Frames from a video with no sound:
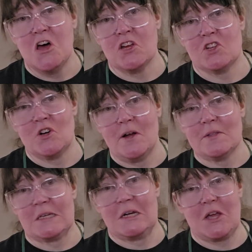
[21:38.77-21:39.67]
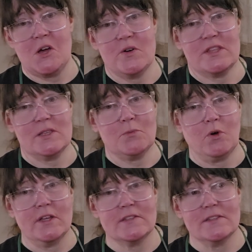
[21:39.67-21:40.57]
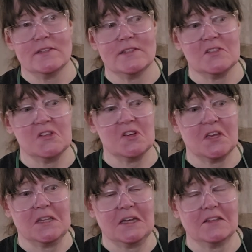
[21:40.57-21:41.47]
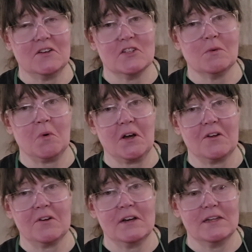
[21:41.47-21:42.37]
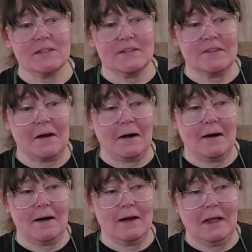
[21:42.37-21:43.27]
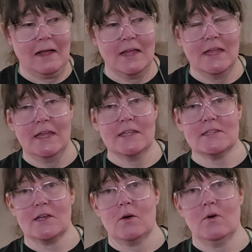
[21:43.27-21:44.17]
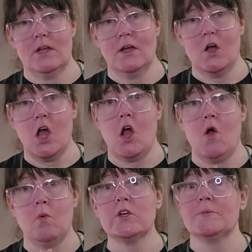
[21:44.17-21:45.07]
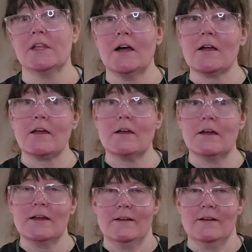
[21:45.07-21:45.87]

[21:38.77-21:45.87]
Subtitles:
not sure how it's going to go at this point since it's looking like there's some weird ingredients in there. So wish me luck.